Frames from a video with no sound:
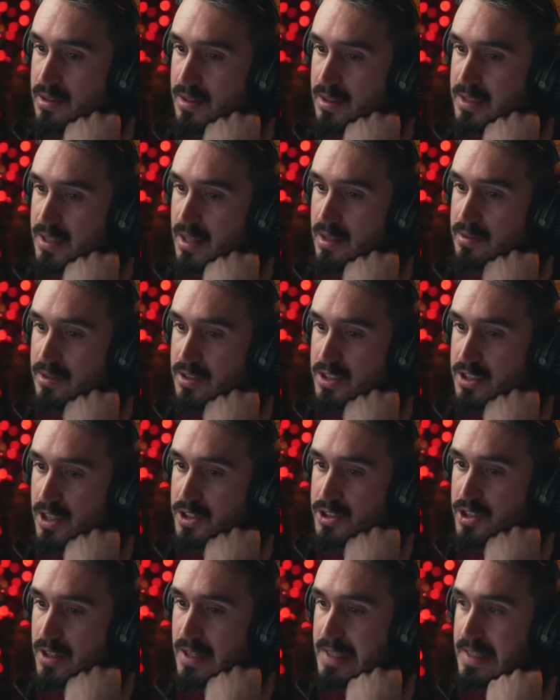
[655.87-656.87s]
These are
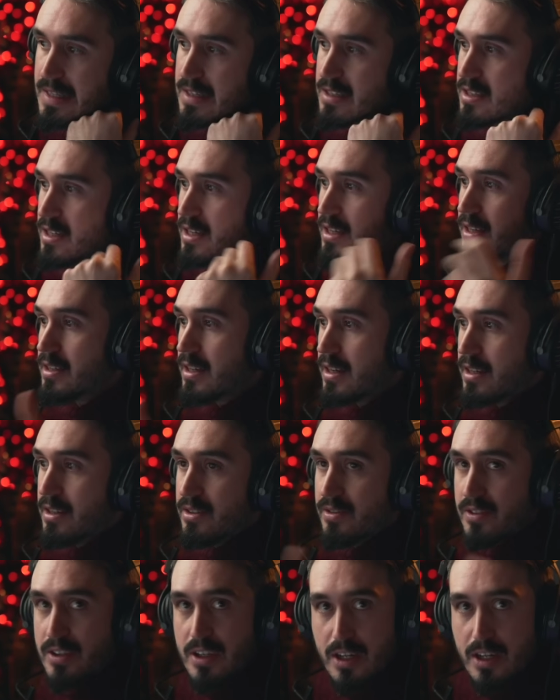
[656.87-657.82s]
essentially the same kind of